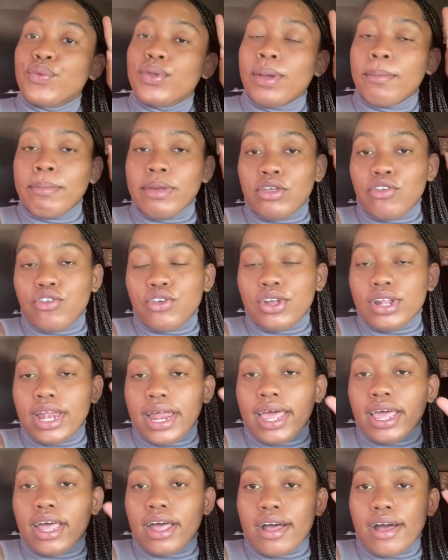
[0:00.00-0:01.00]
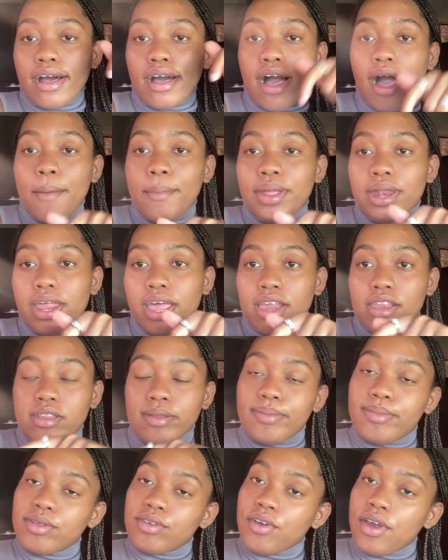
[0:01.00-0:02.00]
Make sure you like, comment, and
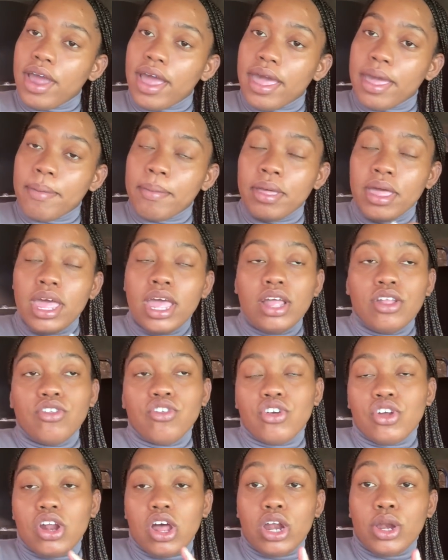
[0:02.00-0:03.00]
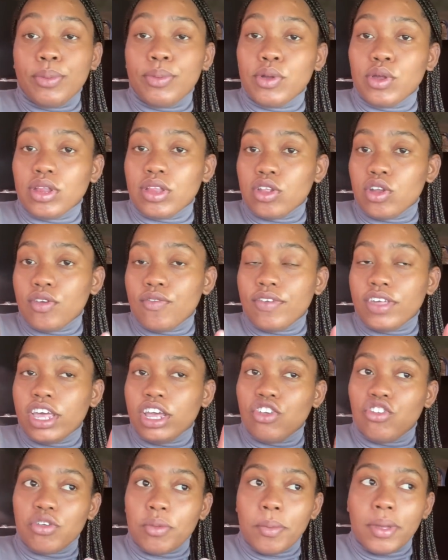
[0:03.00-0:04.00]
subscribe. Turn on the post
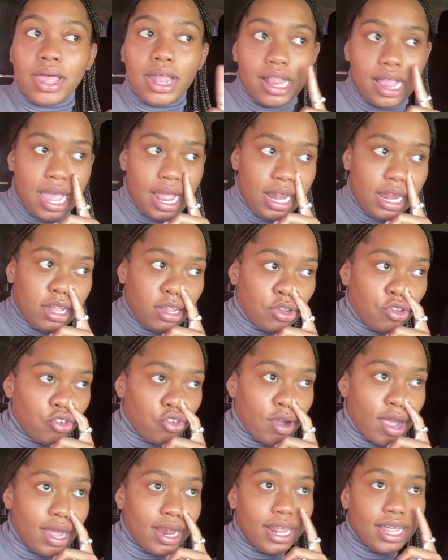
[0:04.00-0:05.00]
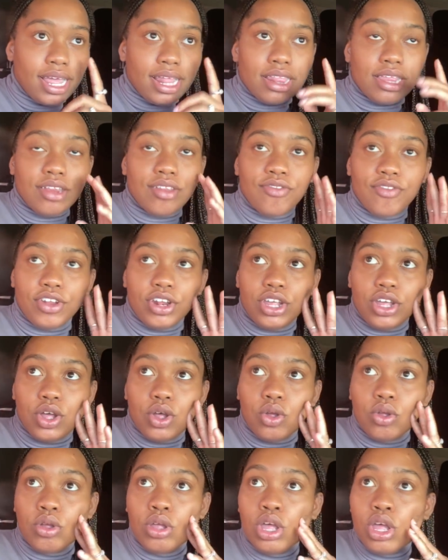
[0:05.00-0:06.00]
notification bell, and let's try to get this
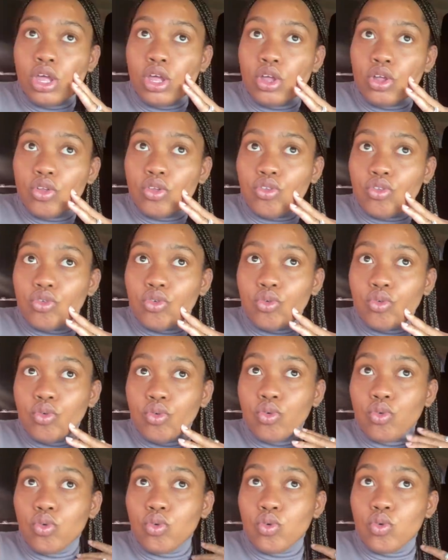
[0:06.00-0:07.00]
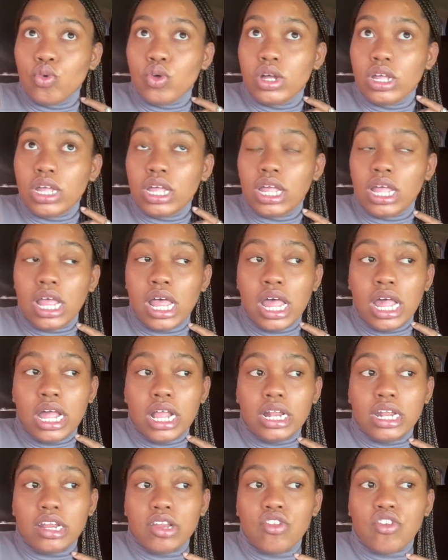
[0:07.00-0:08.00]
video to,
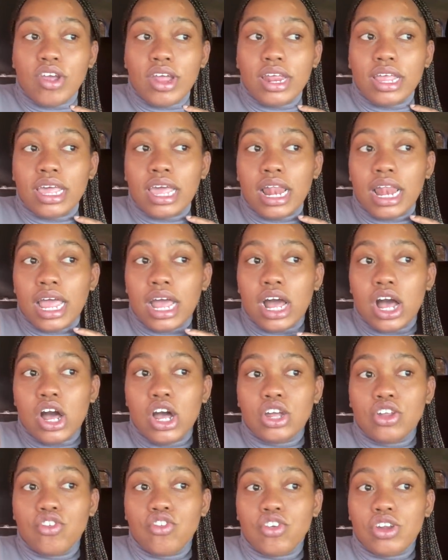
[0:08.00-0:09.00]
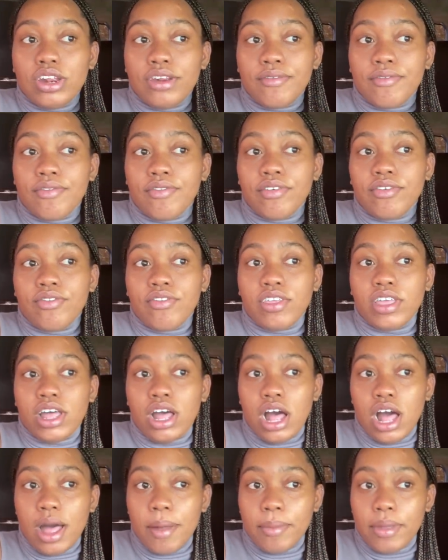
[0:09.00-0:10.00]
let's try to get like 150
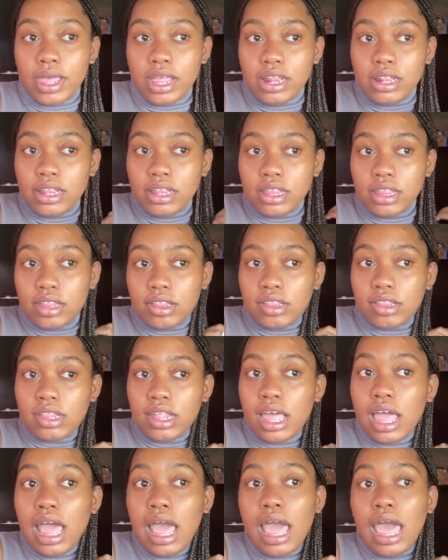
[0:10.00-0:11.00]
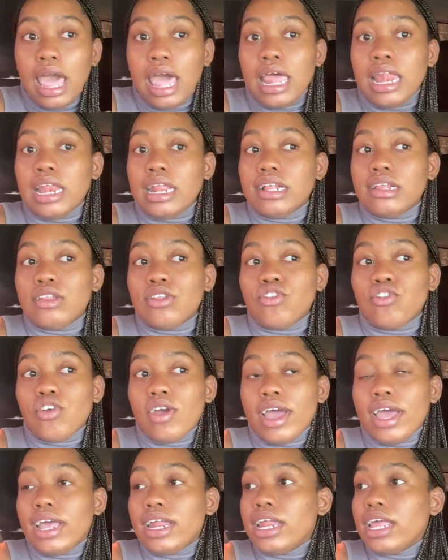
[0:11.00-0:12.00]
comments. And let's
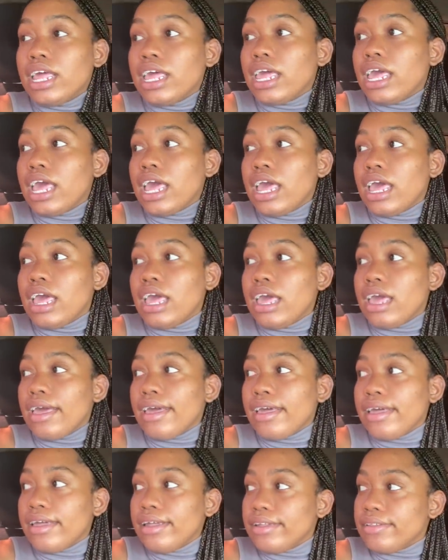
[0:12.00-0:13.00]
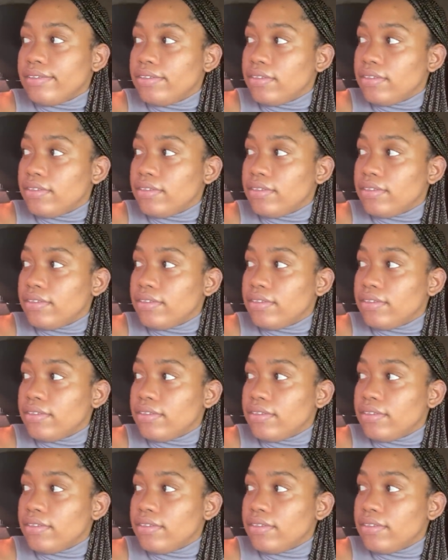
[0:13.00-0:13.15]
try to get,